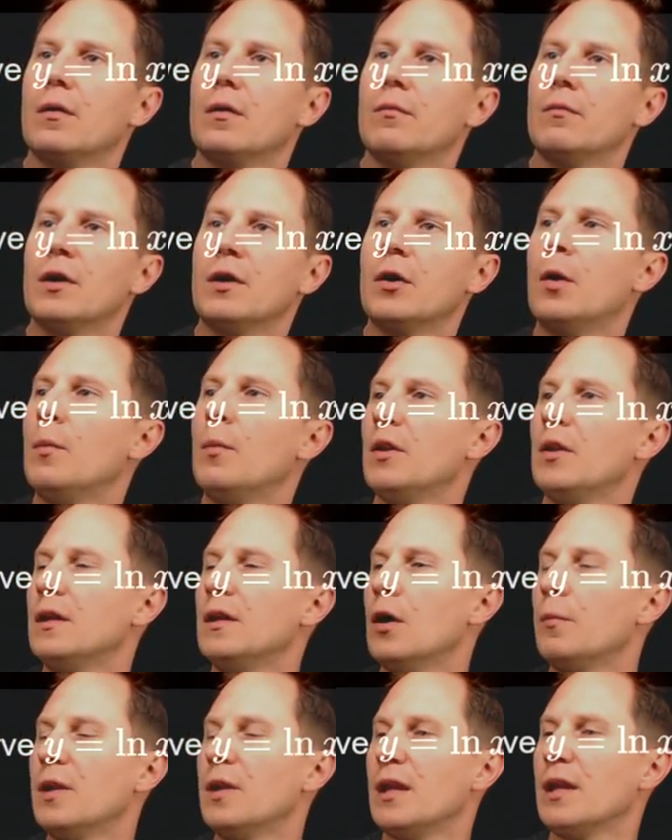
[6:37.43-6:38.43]
the common
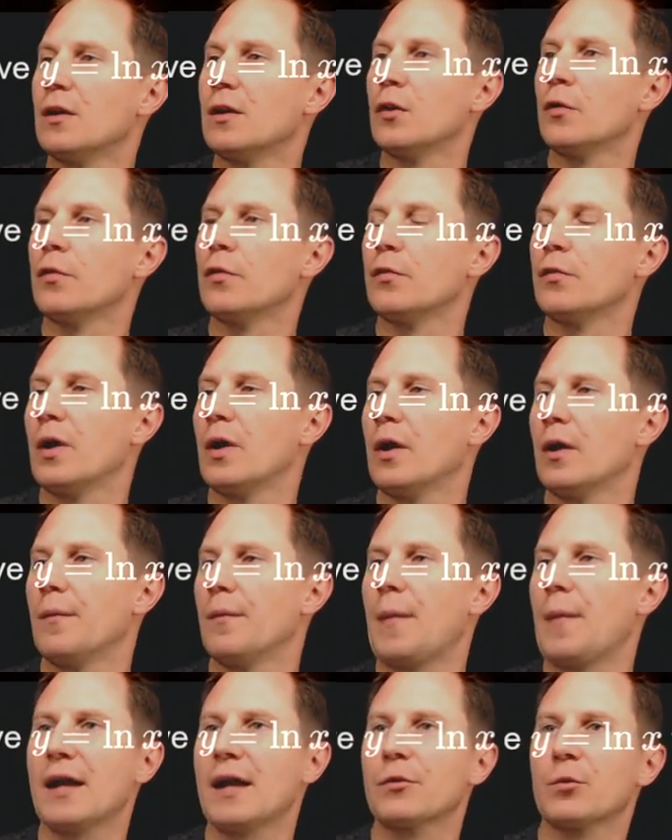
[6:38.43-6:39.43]
denominator of um,
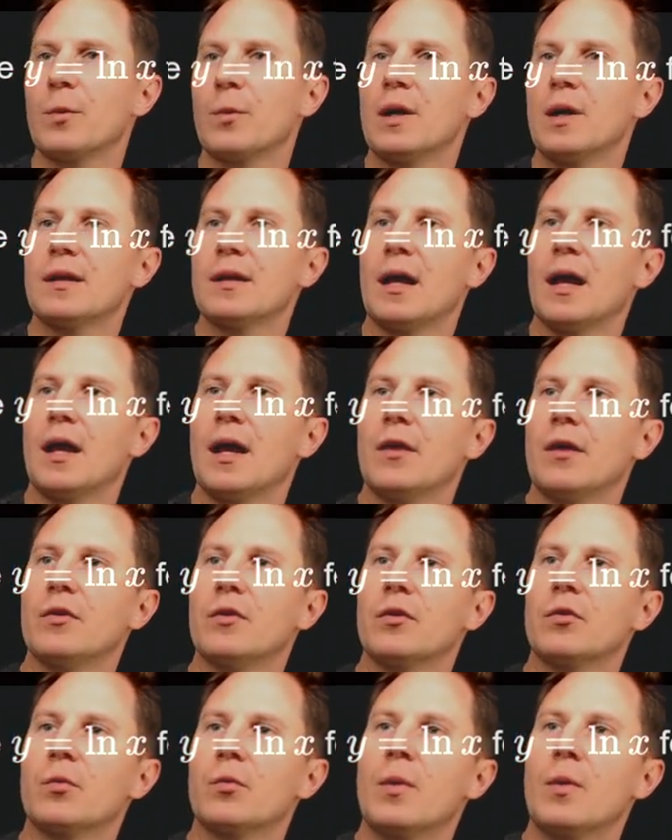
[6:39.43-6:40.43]
x squared as the
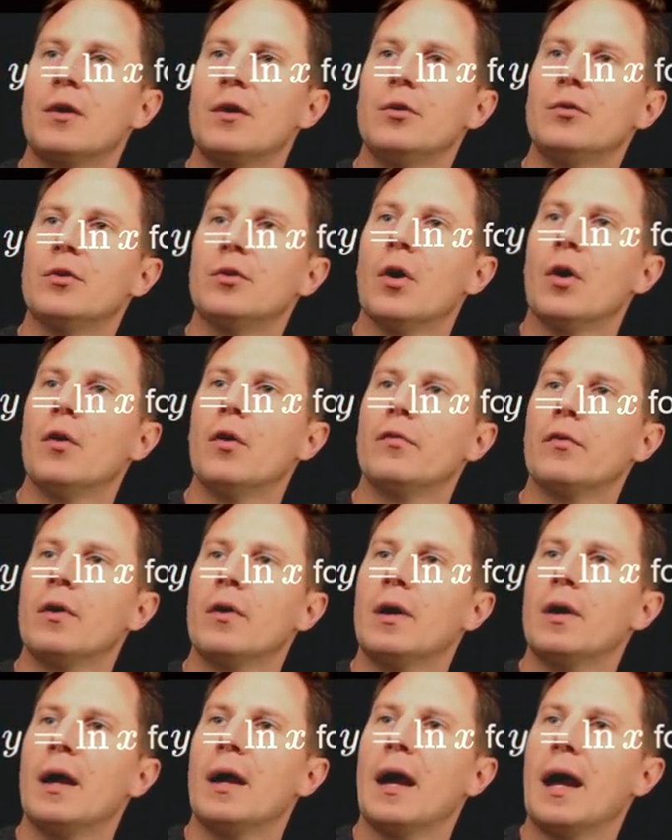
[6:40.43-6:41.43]
square root of
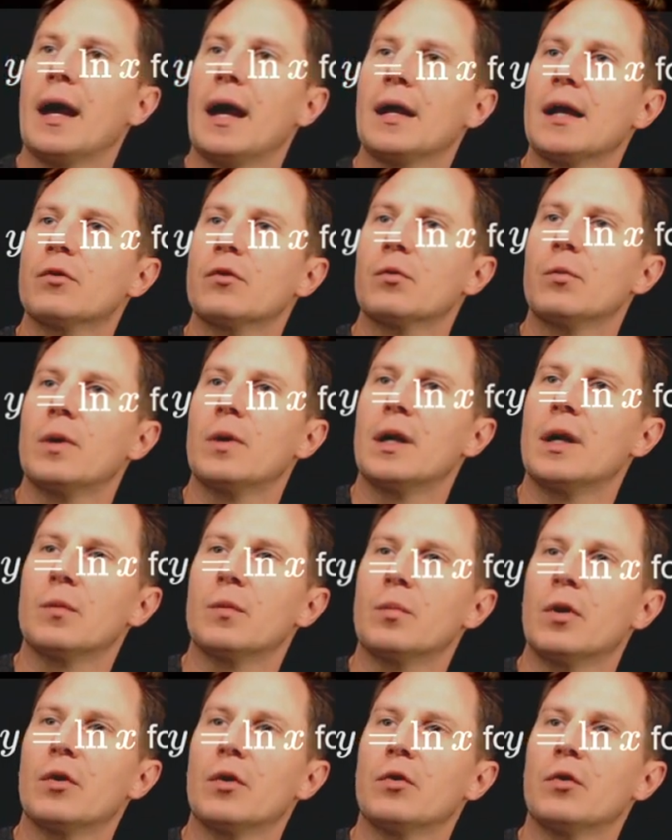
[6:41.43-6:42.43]
x squared
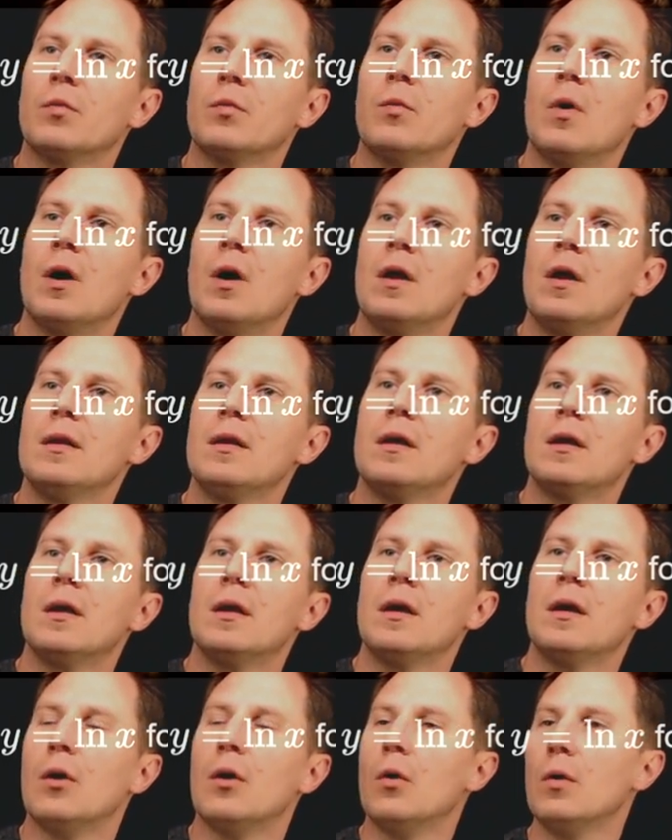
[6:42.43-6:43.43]
plus 1
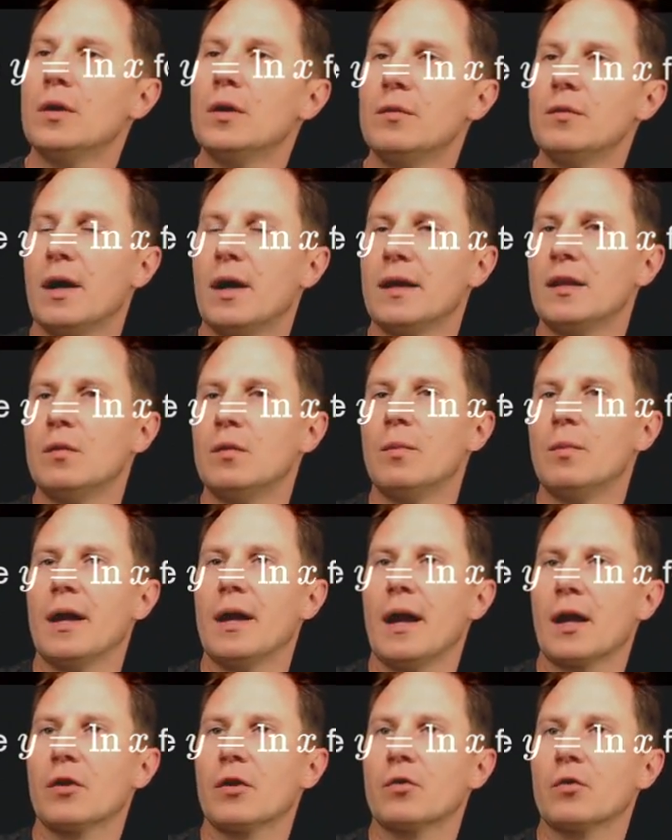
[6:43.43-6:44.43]
all divided by
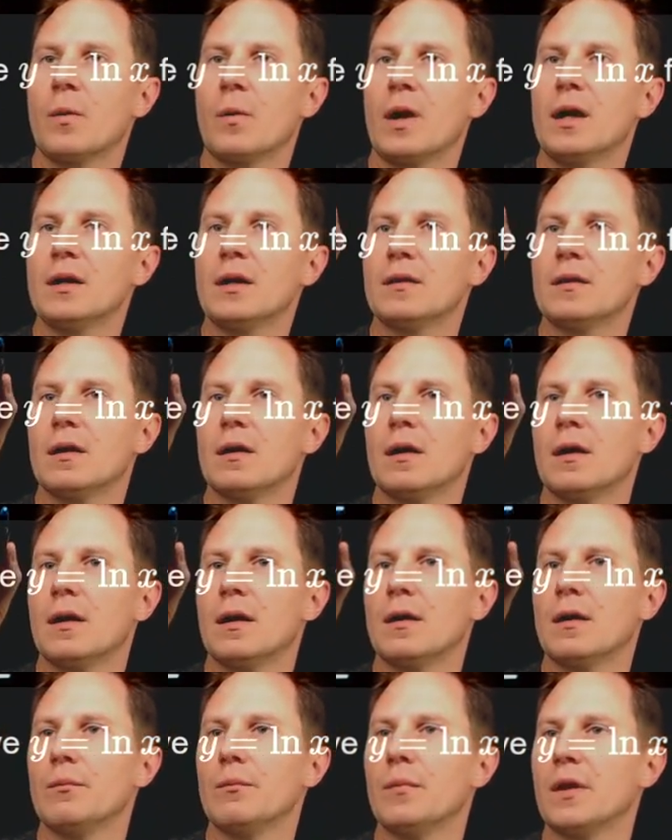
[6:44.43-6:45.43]
x squared,
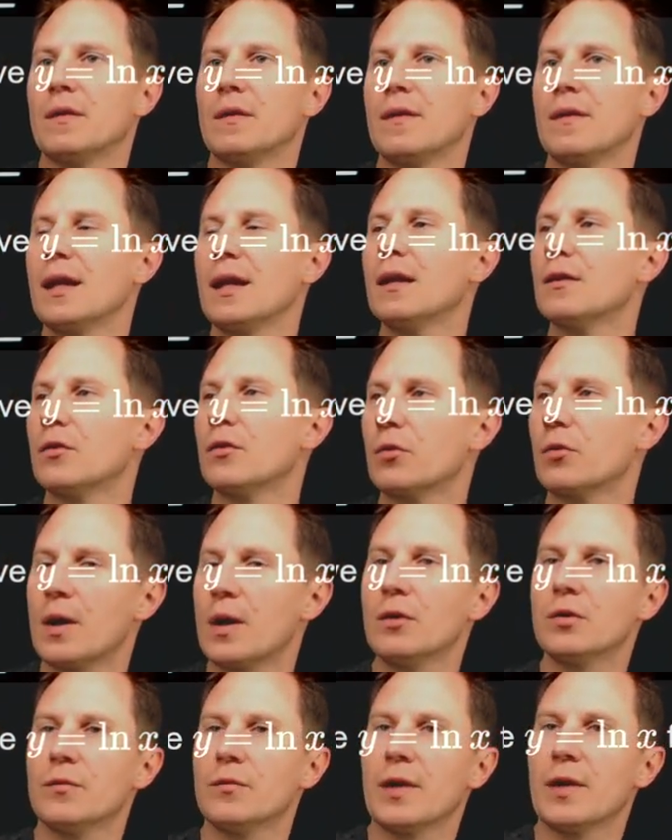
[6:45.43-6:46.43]
uh, but taking the
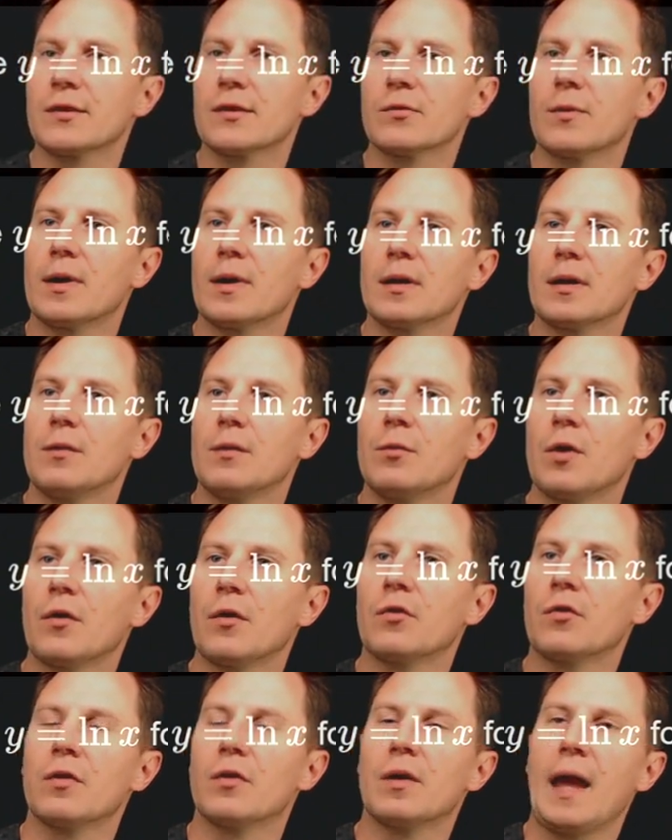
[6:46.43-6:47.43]
square root of x squared gives
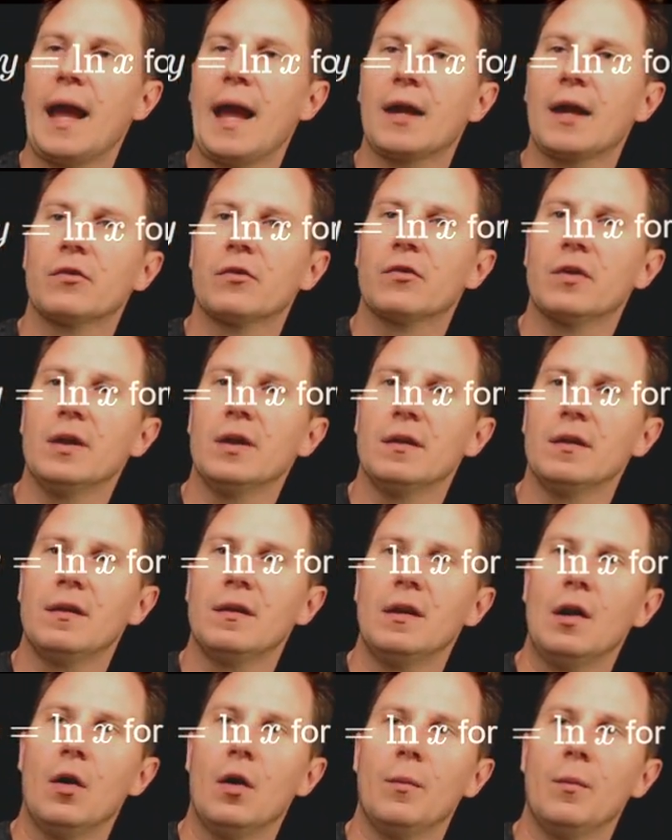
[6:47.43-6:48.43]
us x in the
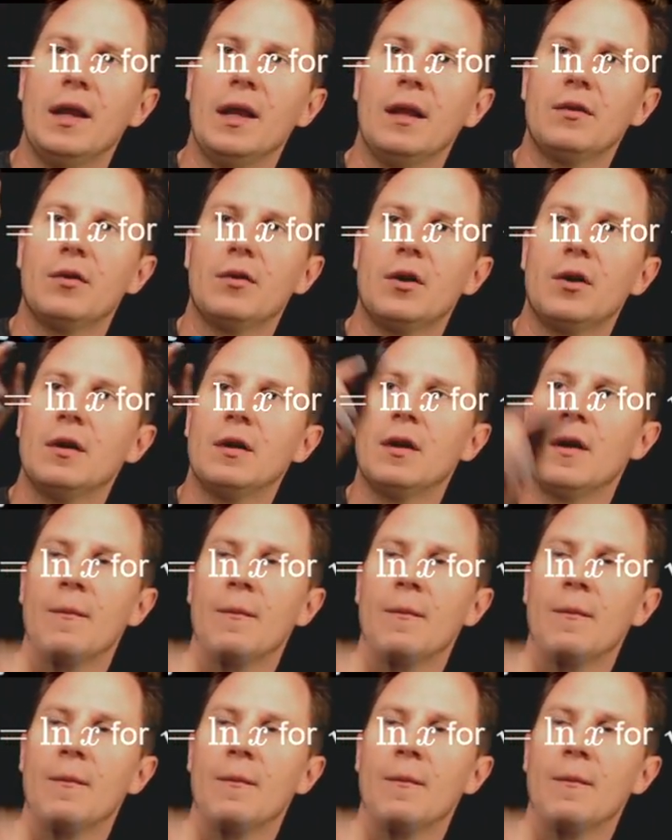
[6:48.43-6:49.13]
denominator,